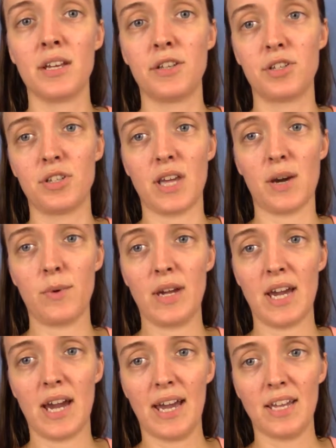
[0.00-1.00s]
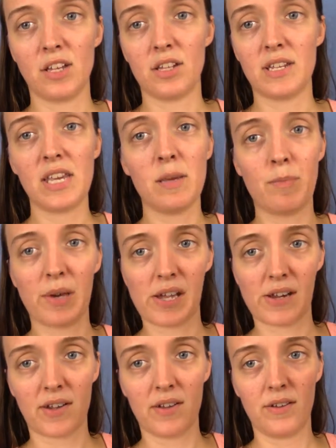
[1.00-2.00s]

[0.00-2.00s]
so that way I could keep it,